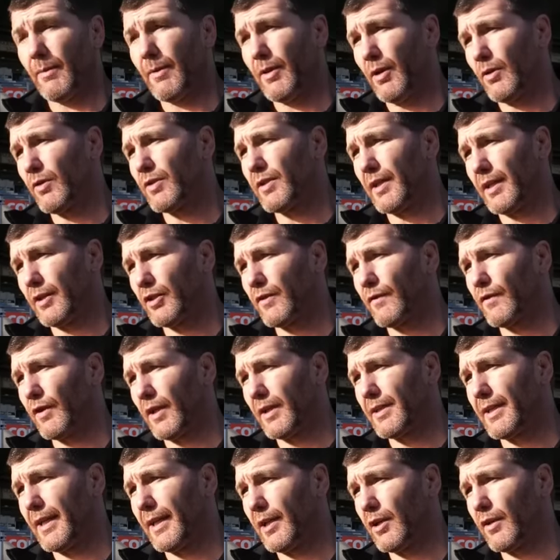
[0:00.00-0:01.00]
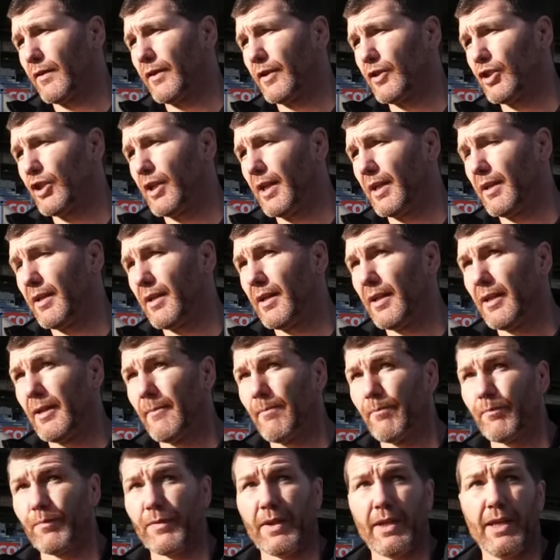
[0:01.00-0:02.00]
some of those things you've got to take on the chin.
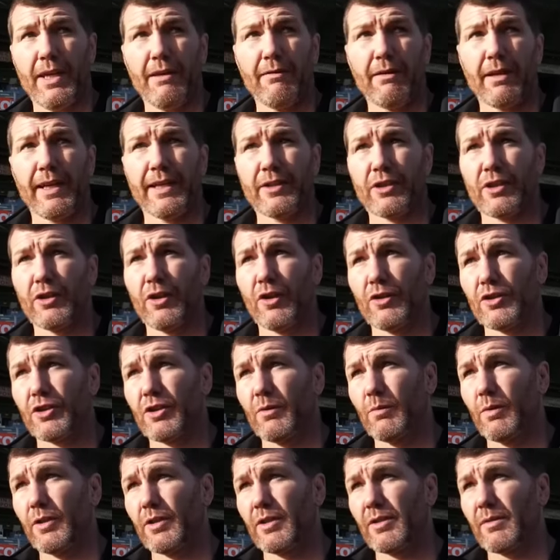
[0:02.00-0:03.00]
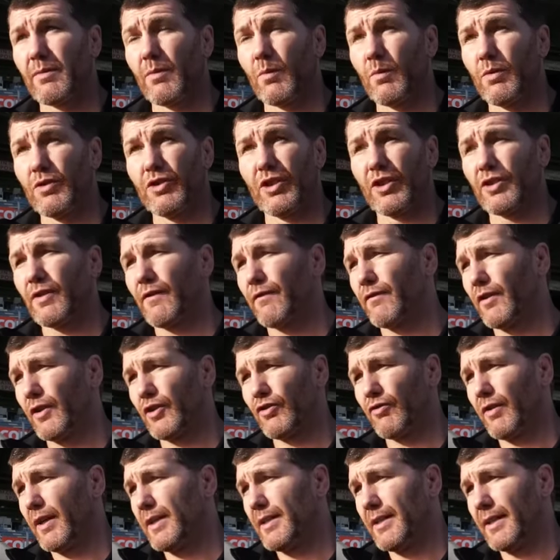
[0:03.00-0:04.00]
Here against Gloucester was just a
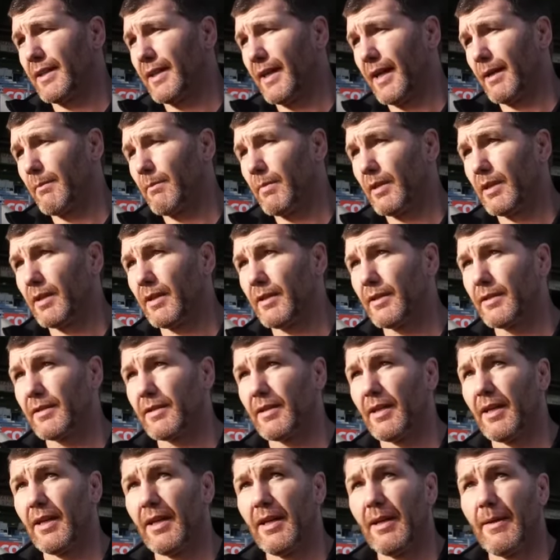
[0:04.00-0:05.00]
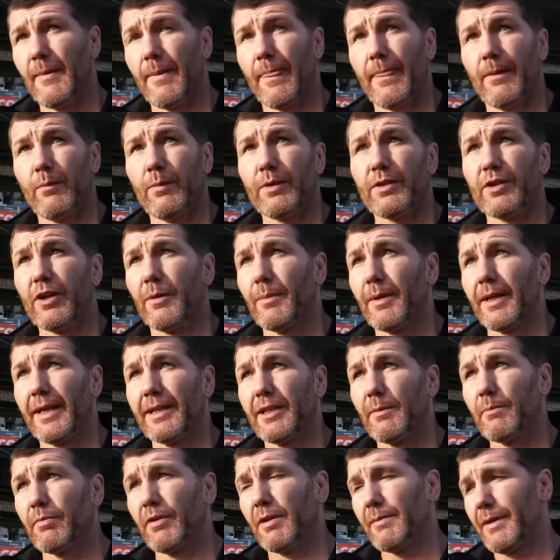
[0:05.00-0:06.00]
frustrating game, because we
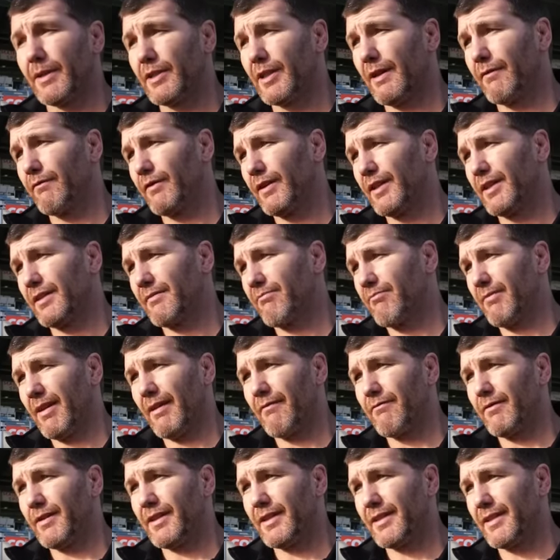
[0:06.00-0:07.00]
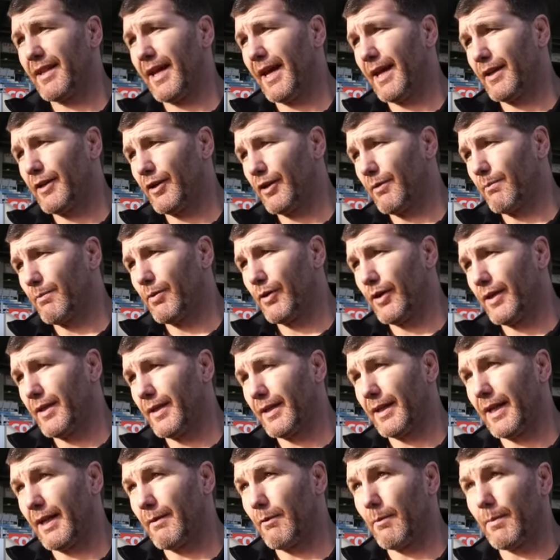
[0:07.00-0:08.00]
dominated pretty much every stat you can put
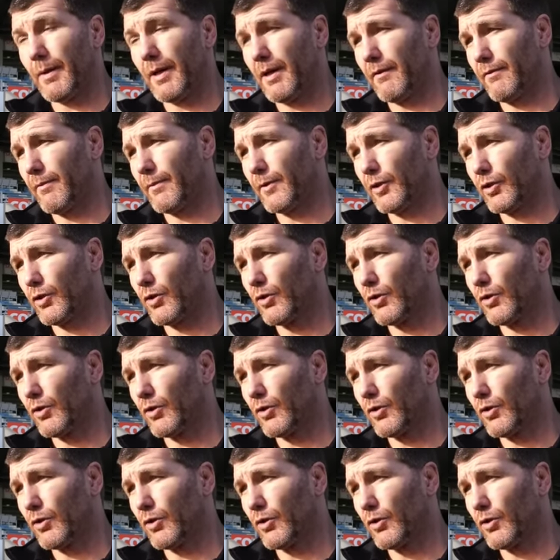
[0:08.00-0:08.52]
in the game apart from